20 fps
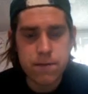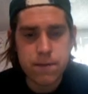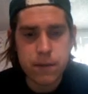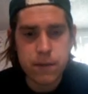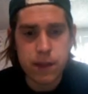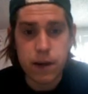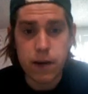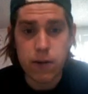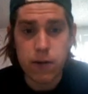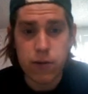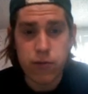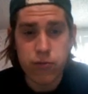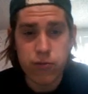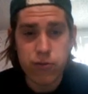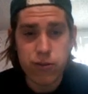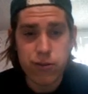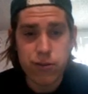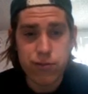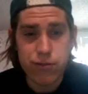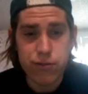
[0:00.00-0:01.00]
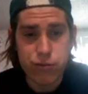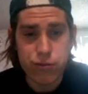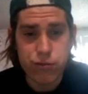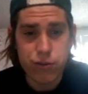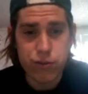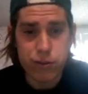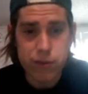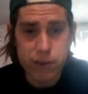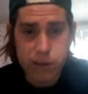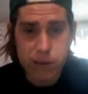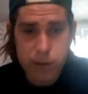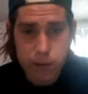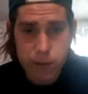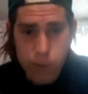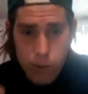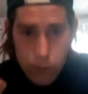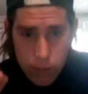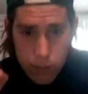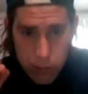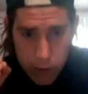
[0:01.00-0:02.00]
yeah, hopefully this season
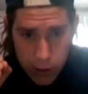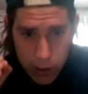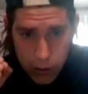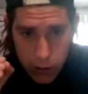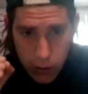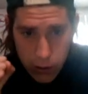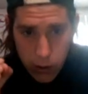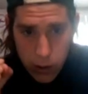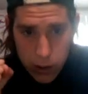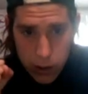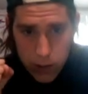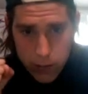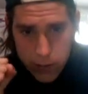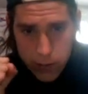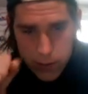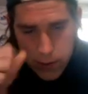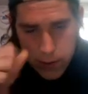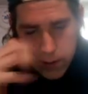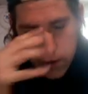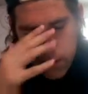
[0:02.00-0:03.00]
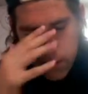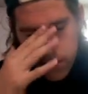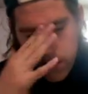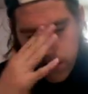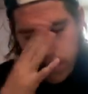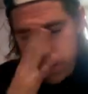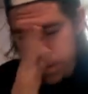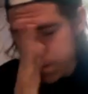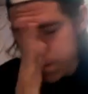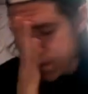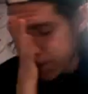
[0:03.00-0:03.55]
can go 100%, baby.